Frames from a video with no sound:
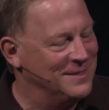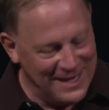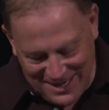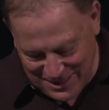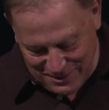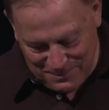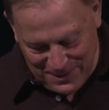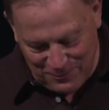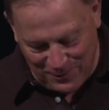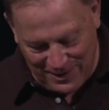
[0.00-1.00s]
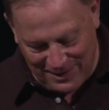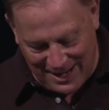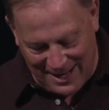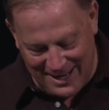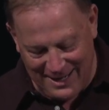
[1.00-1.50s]
and take you to be
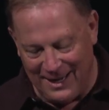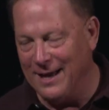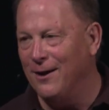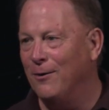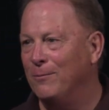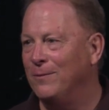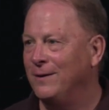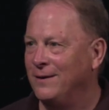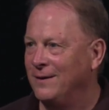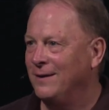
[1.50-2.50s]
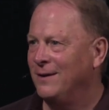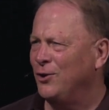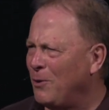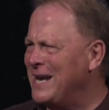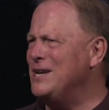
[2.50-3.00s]
where I am.
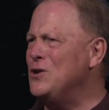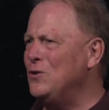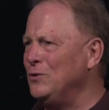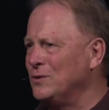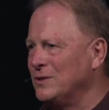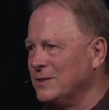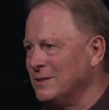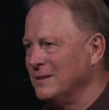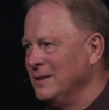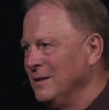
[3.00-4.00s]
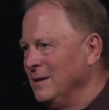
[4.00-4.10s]
Great news.